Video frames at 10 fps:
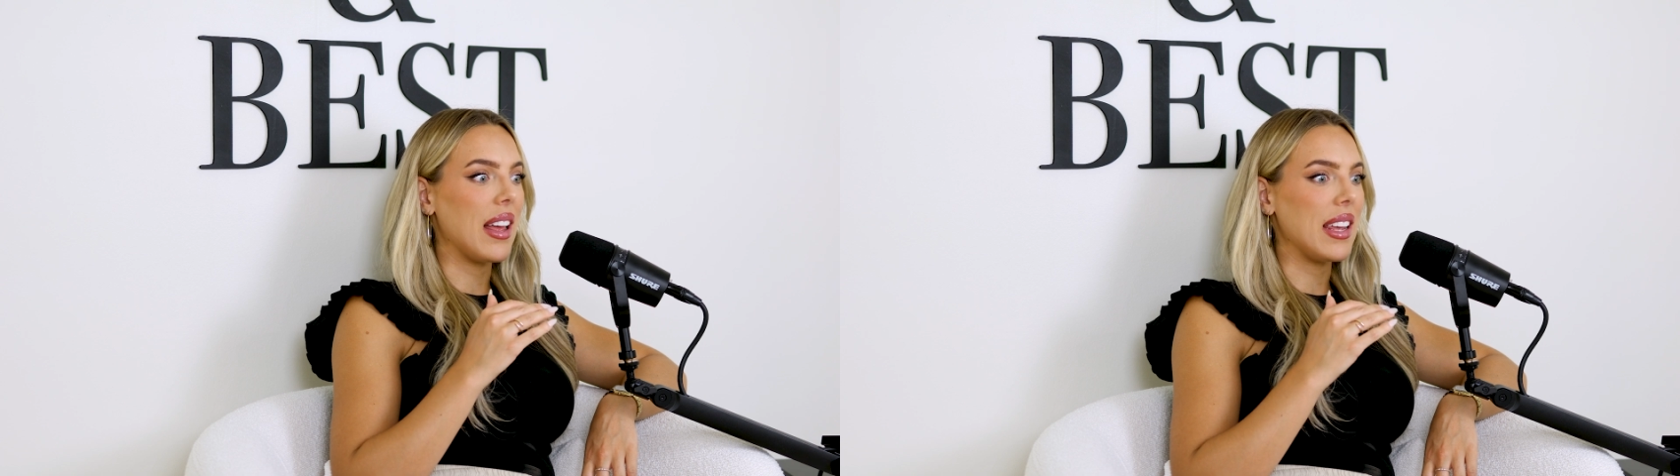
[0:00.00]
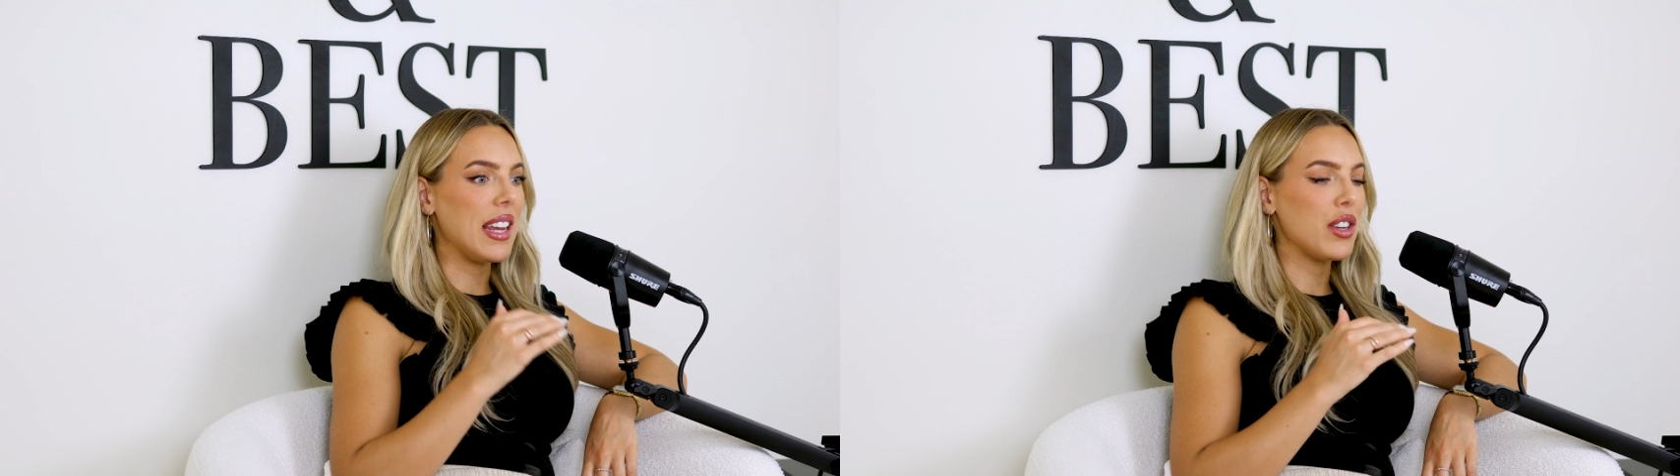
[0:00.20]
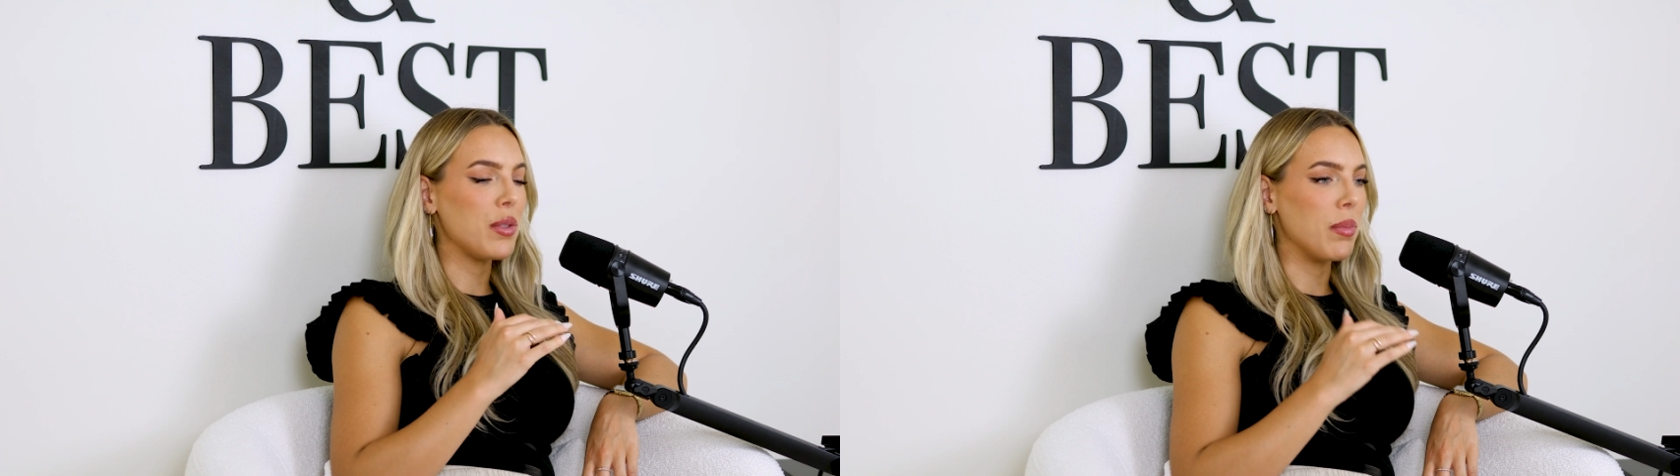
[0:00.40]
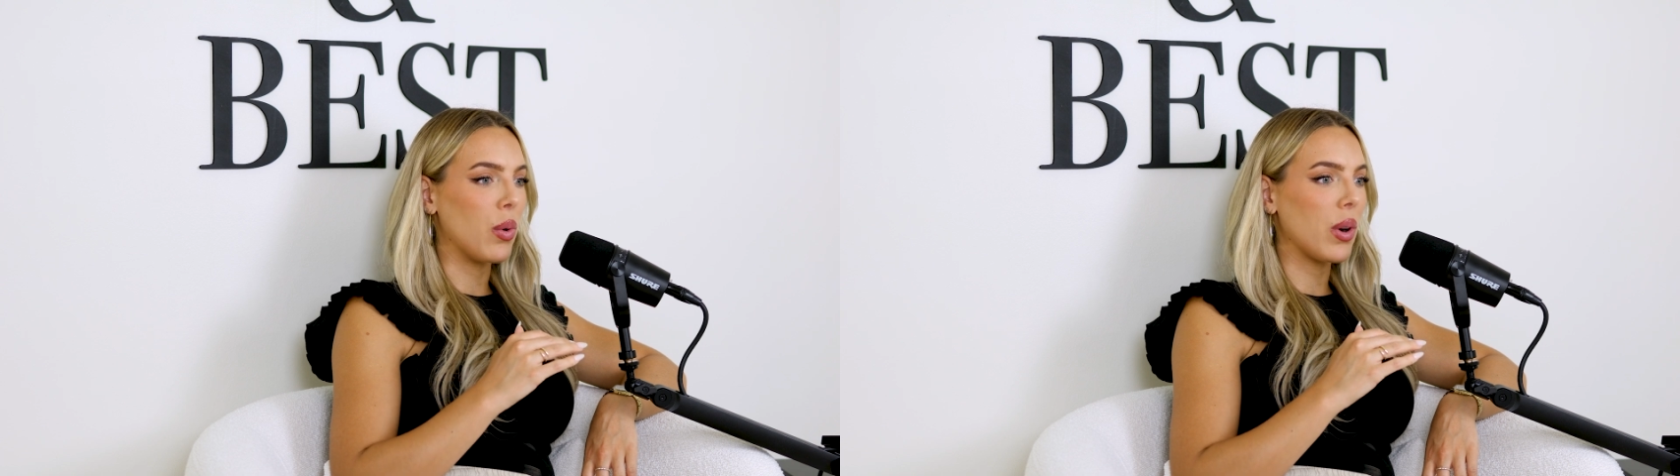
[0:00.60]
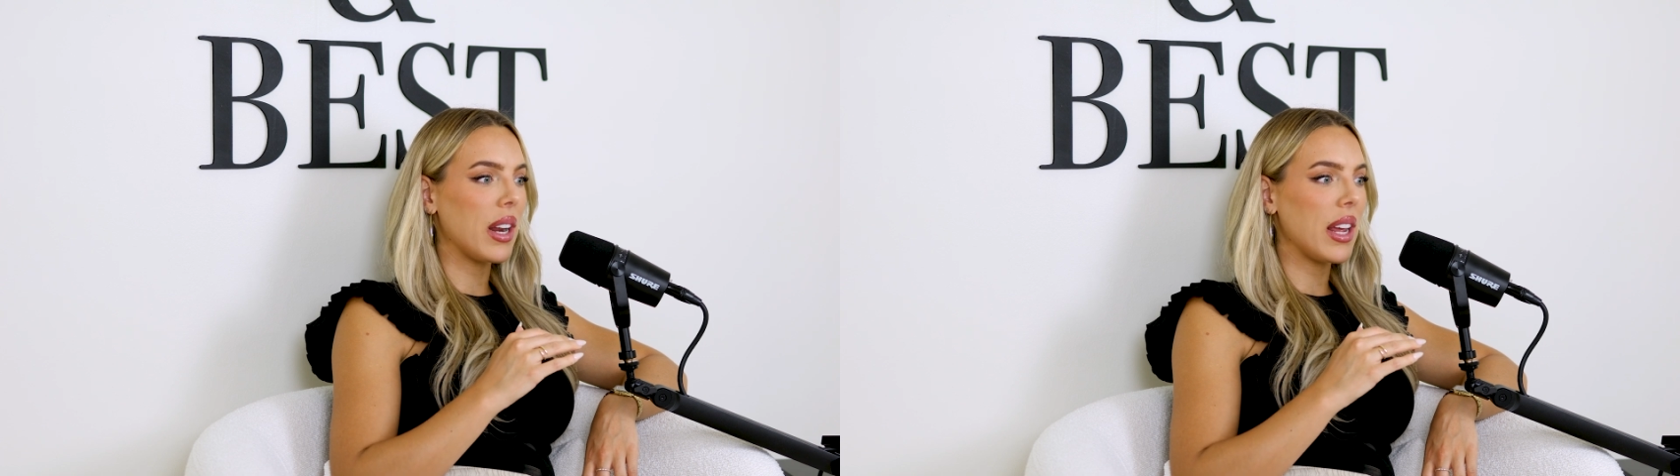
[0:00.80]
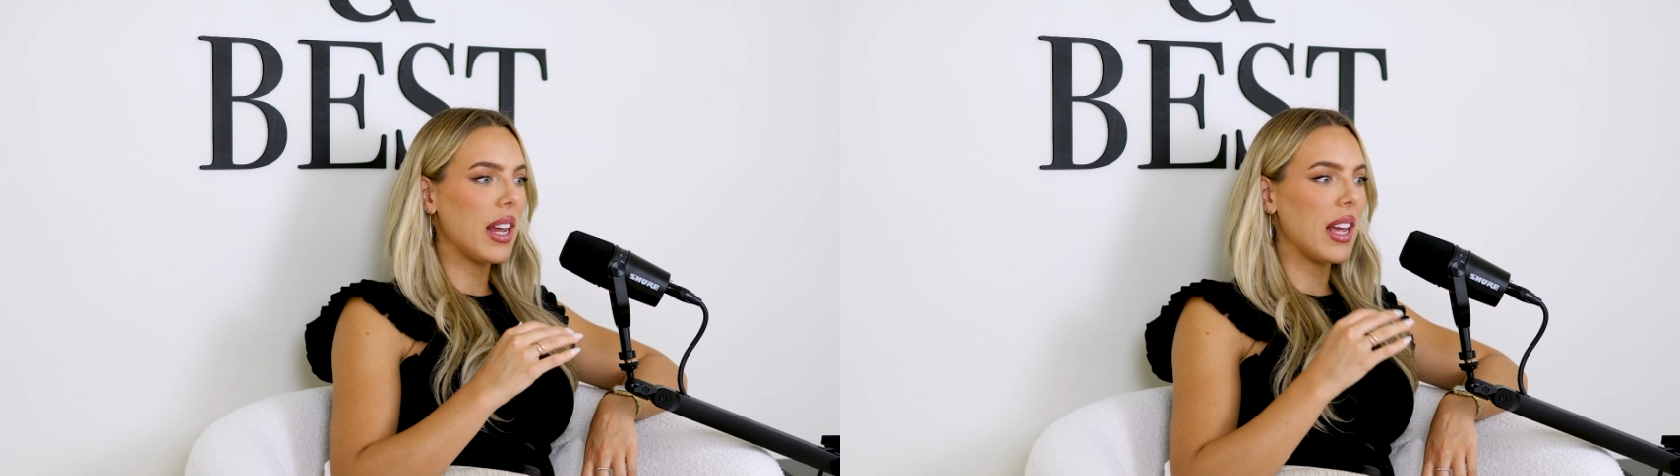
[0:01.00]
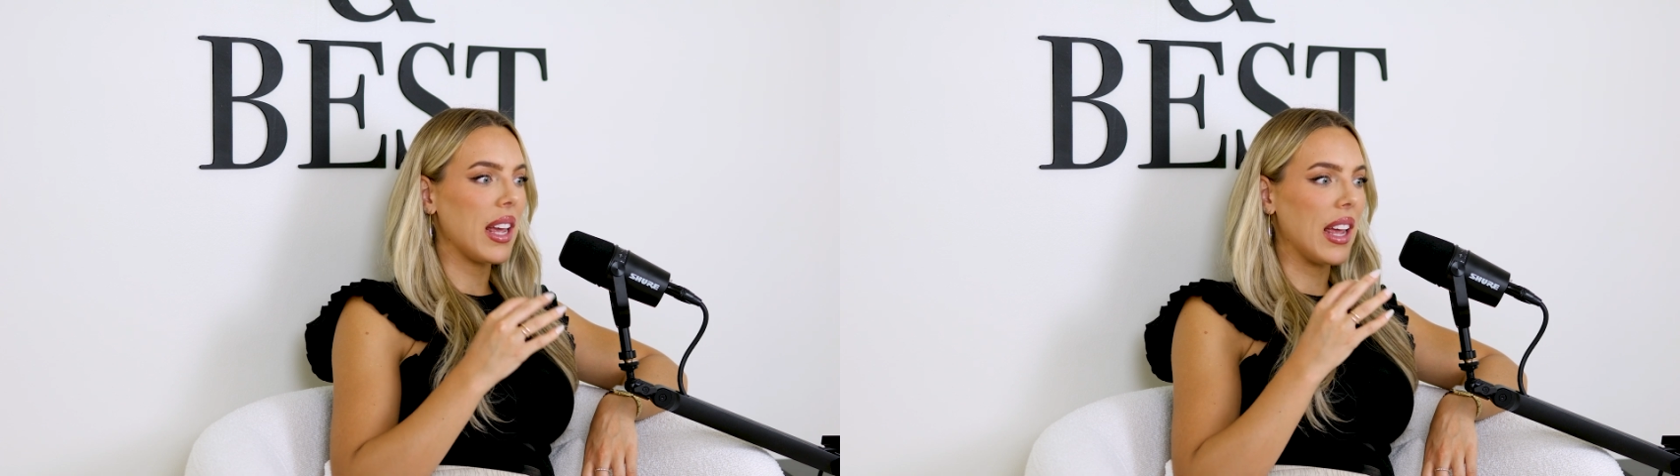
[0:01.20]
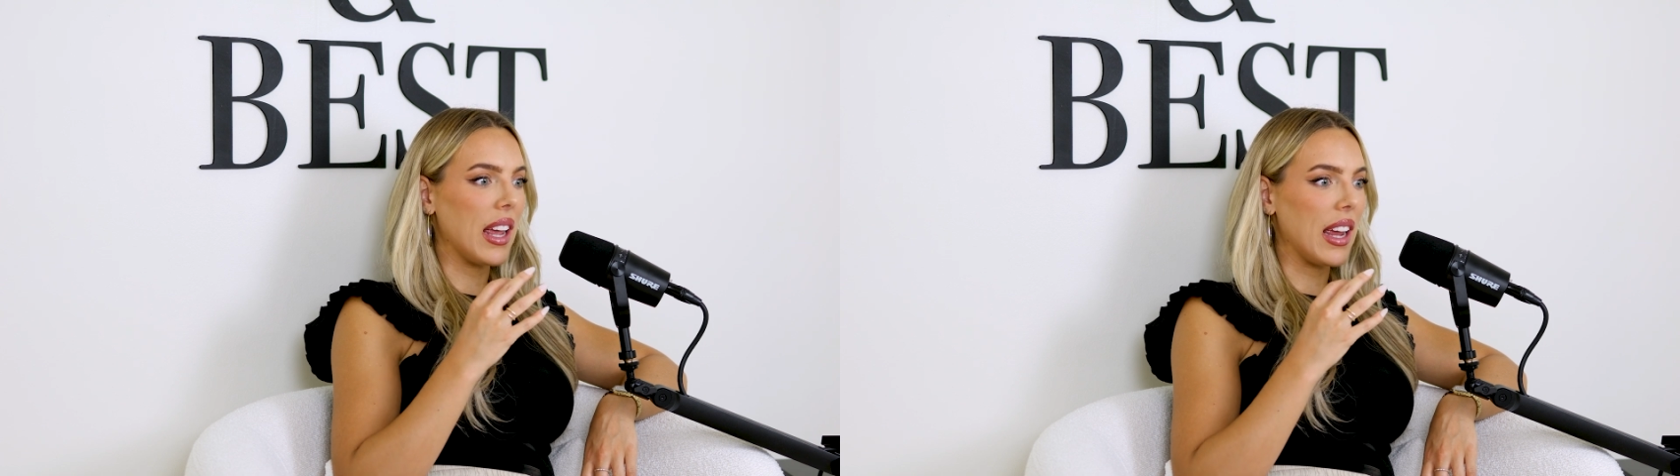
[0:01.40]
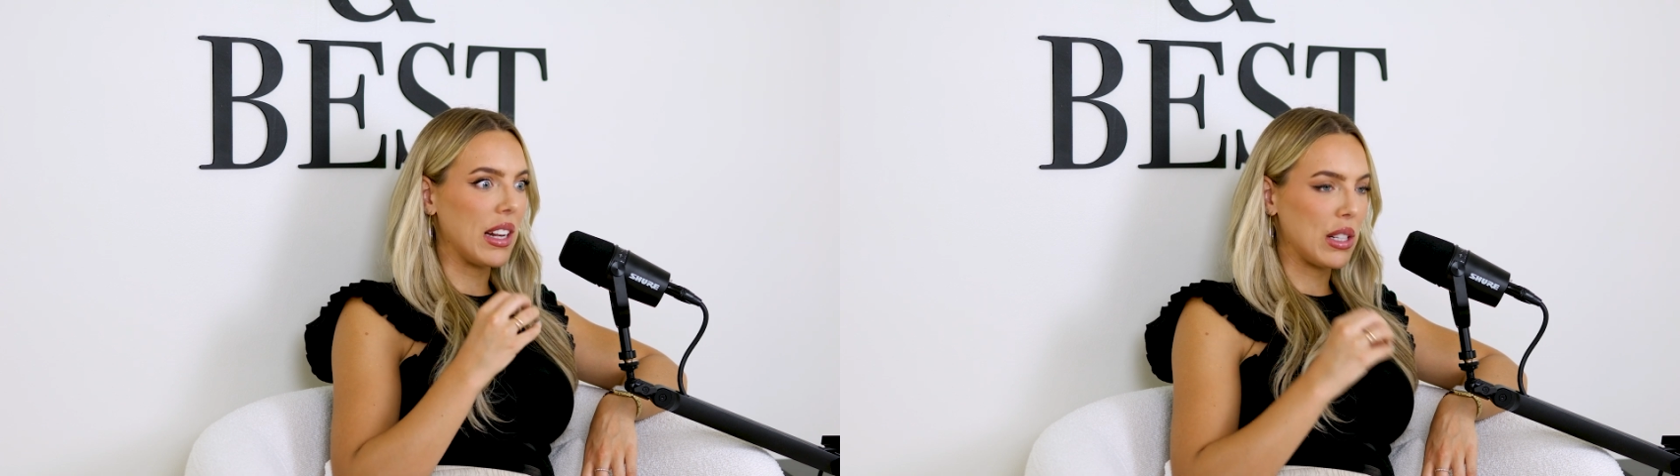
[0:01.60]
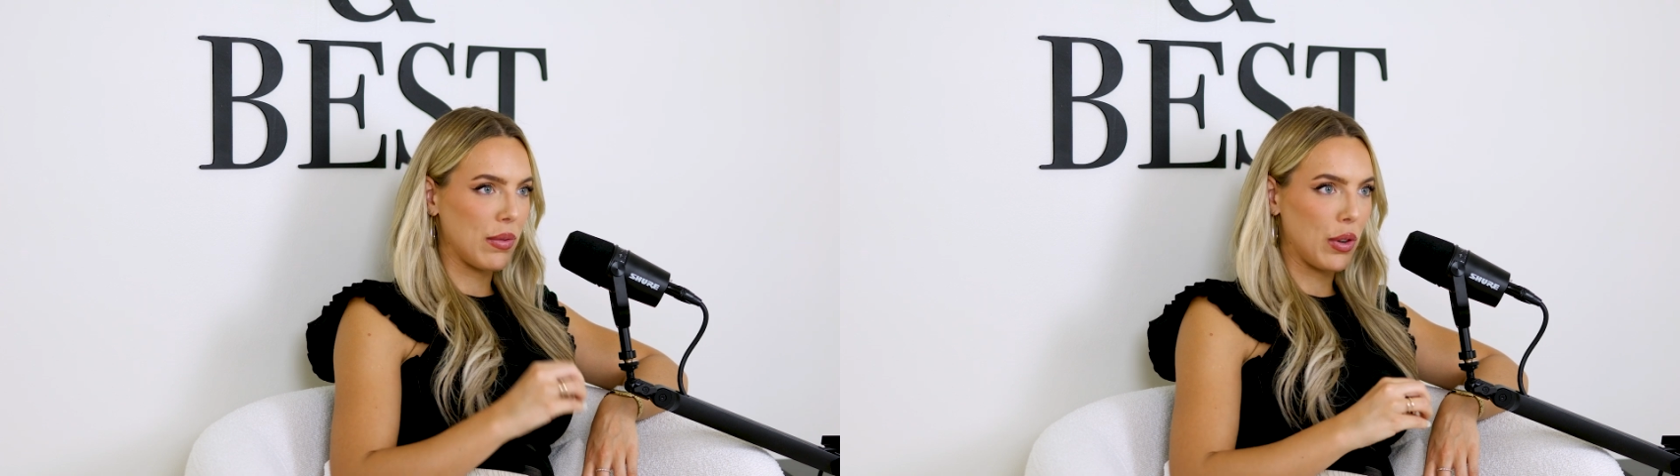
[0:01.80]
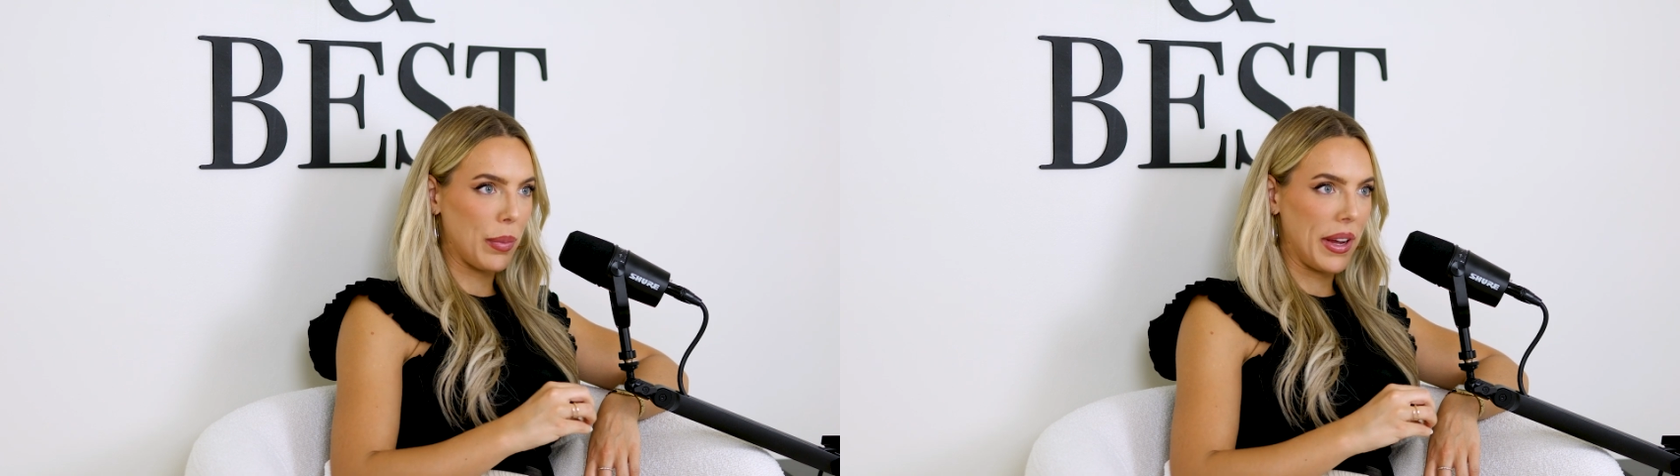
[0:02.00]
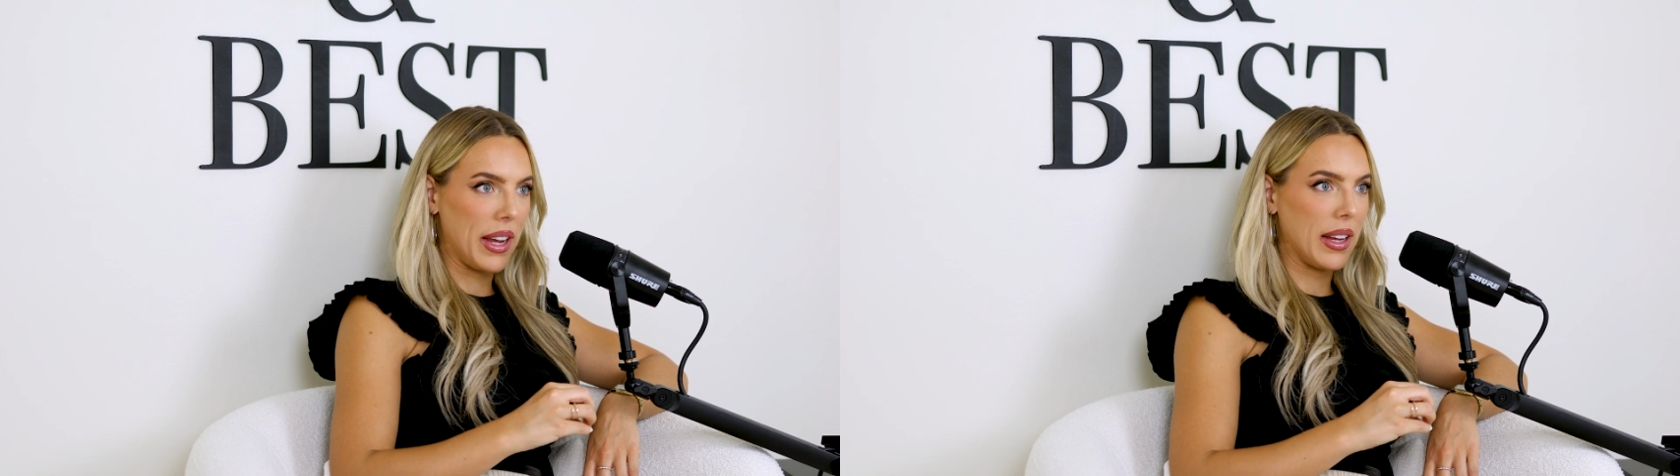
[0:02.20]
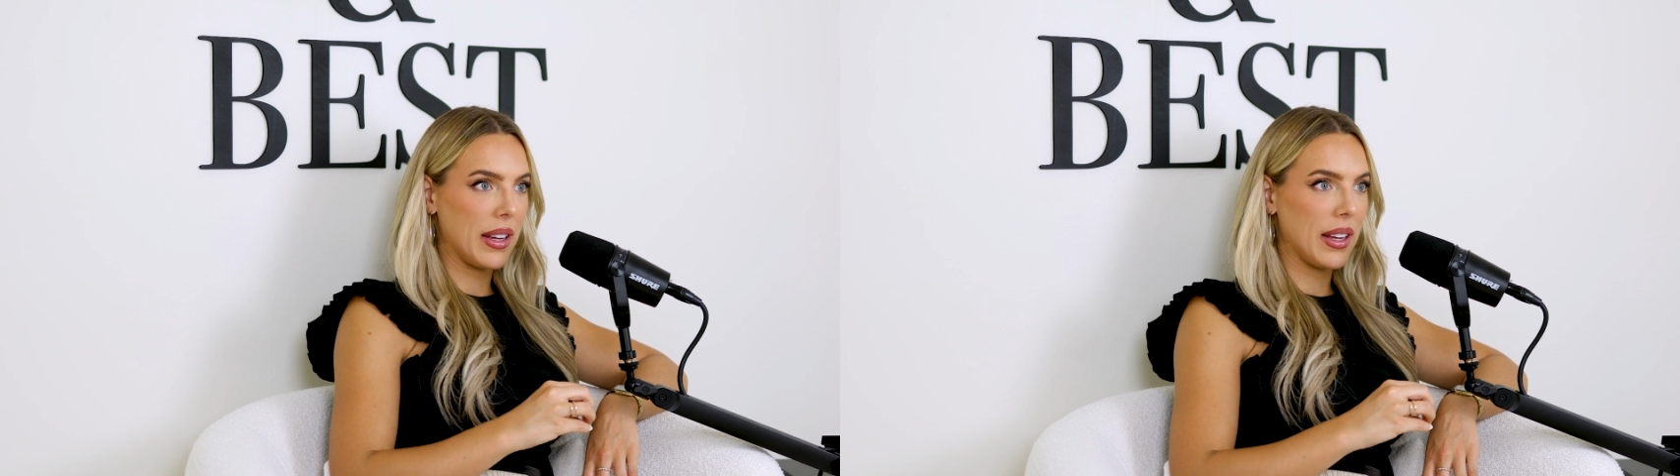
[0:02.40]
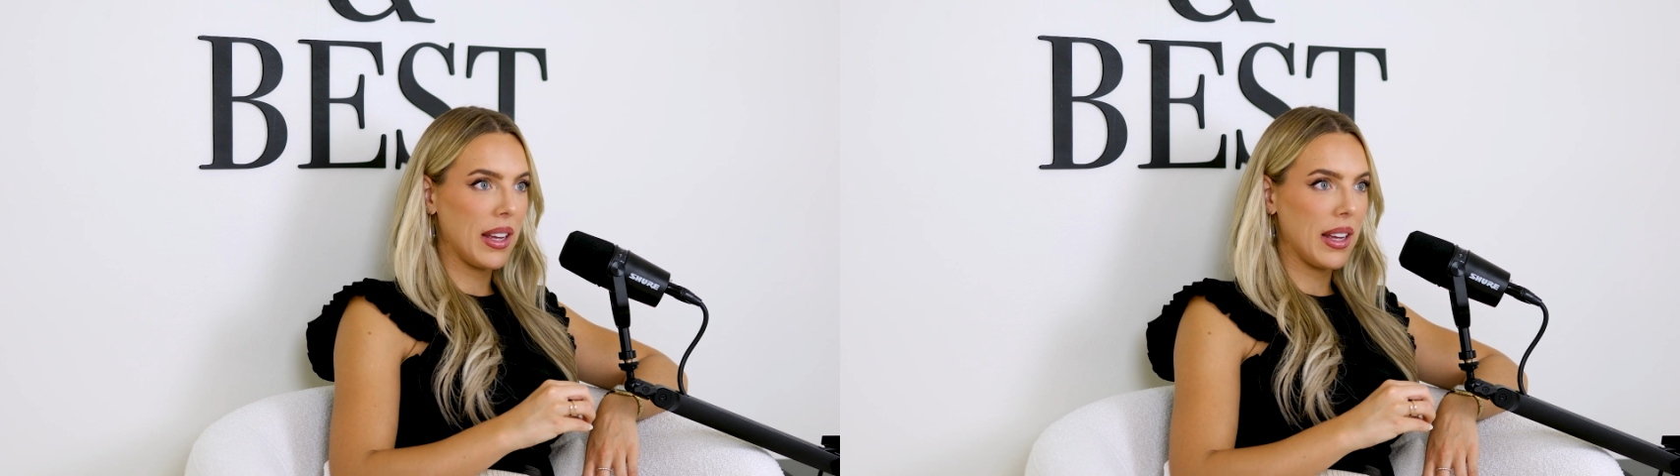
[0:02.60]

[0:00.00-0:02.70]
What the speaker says: each morning it's for me.